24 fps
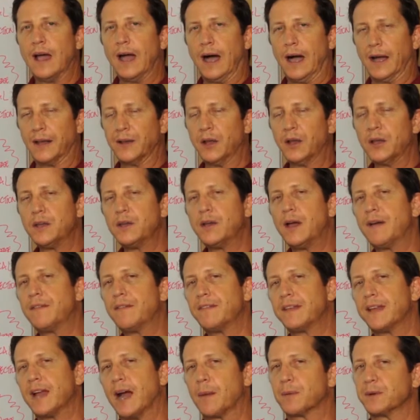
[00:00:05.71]
I know you had
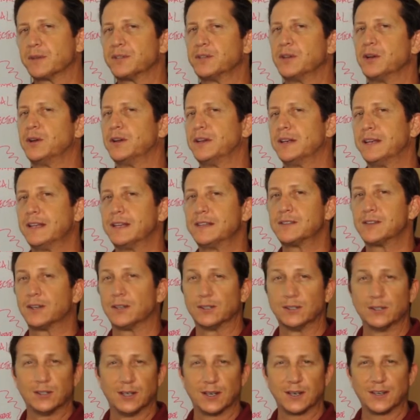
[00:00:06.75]
the opportunity to
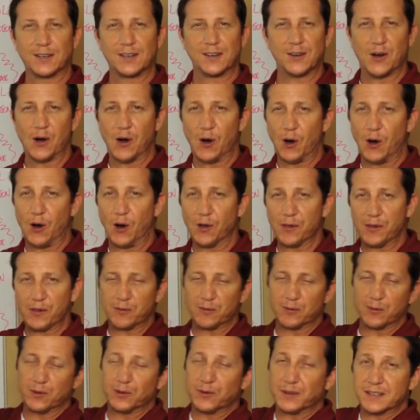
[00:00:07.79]
look all
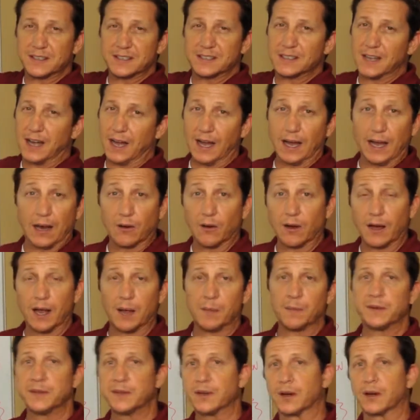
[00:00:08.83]
through this
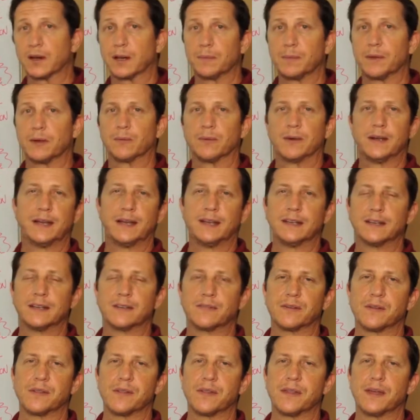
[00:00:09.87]
diagram, and you're going to be reading
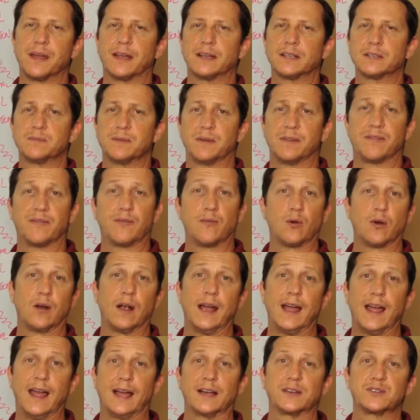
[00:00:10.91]
different things before
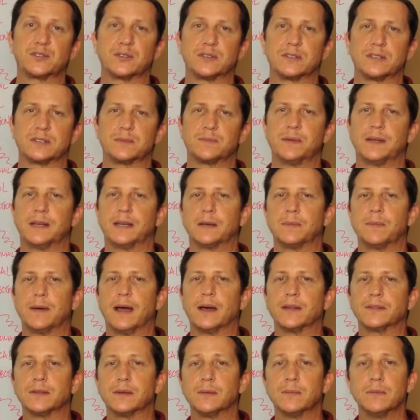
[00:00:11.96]
I actually speak
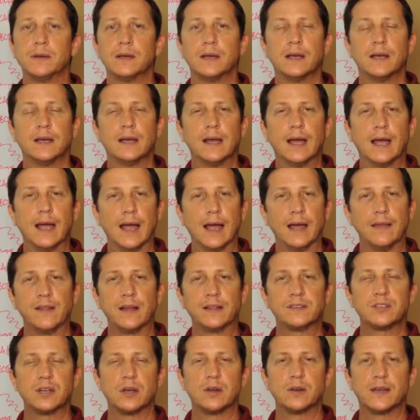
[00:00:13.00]
about them. And
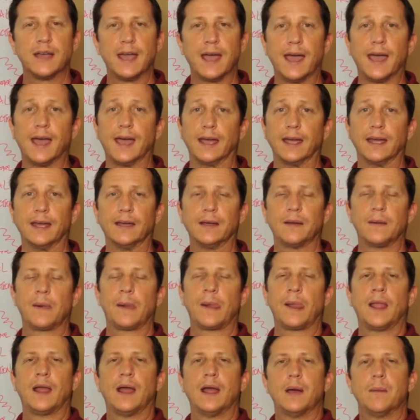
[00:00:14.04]
that's okay.
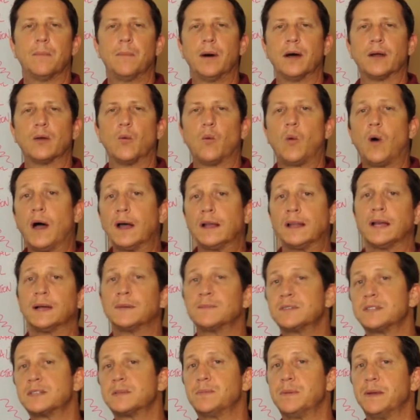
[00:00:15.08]
But while I'm
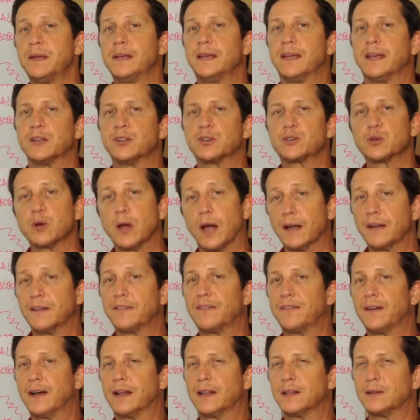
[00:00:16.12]
speaking, try to
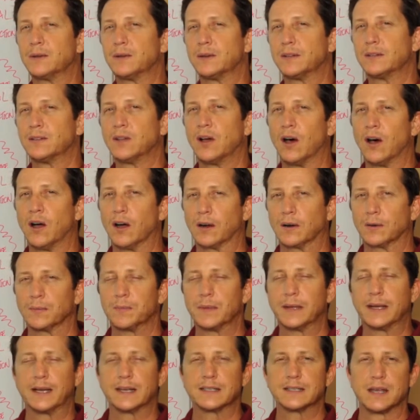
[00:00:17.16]
follow along,
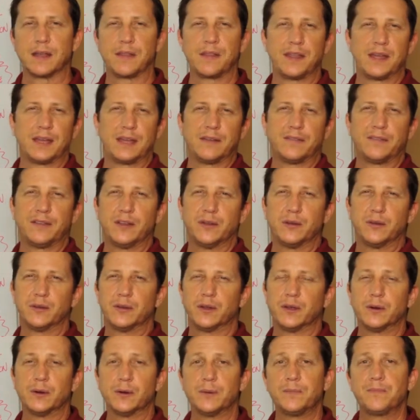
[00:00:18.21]
because I think if you
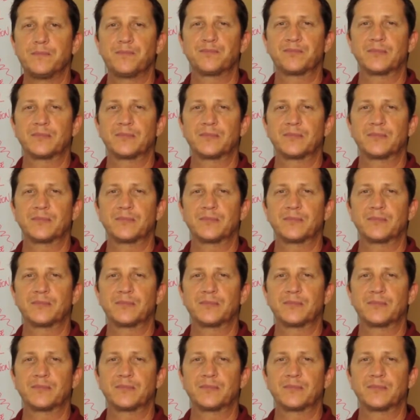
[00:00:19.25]
do,